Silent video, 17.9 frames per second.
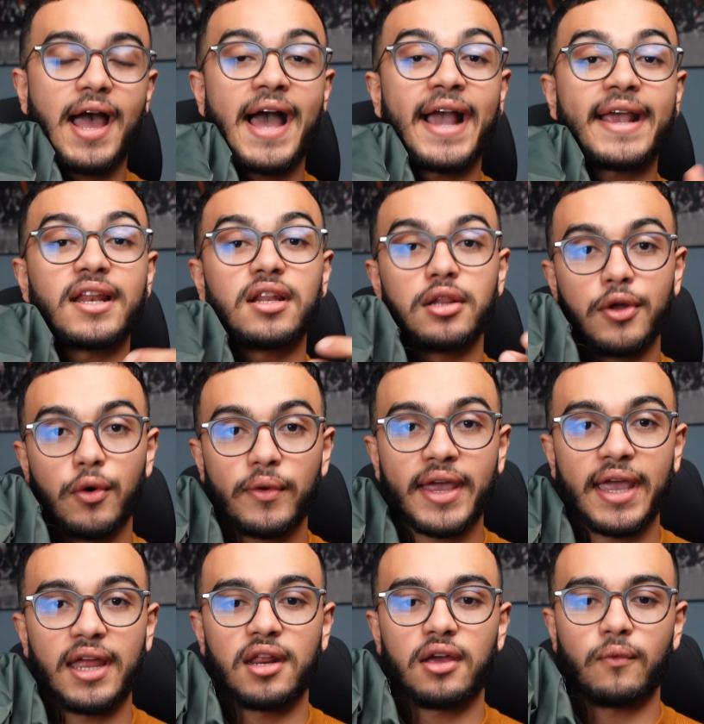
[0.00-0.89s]
I can
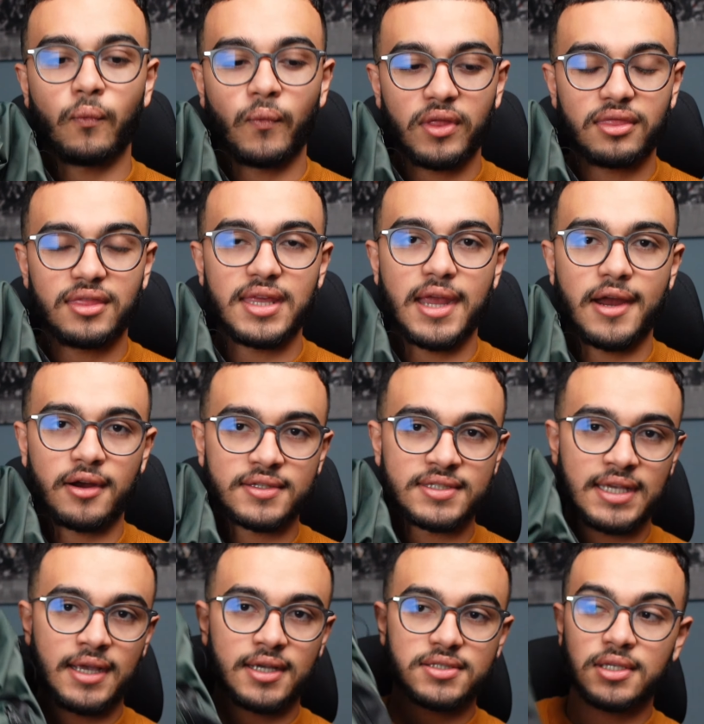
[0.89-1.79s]
locate it with the
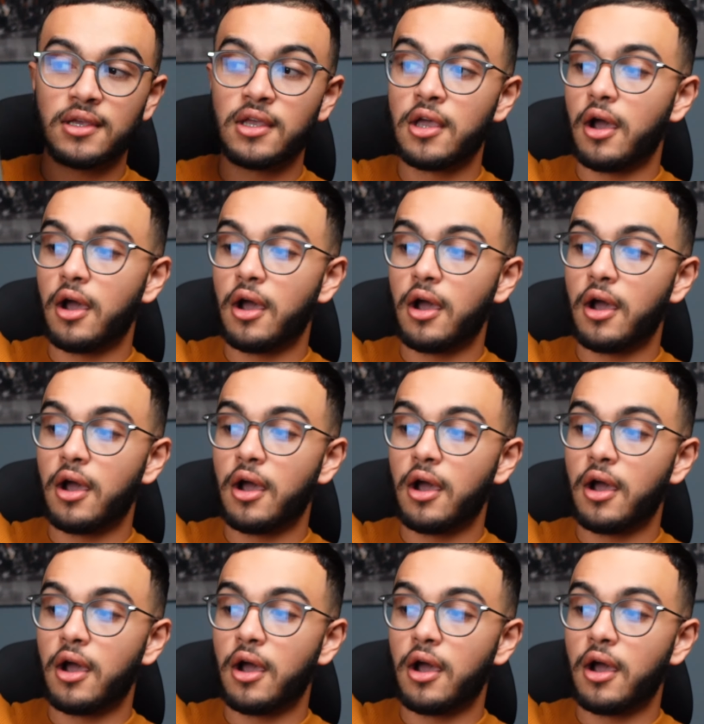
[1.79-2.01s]
AirTags.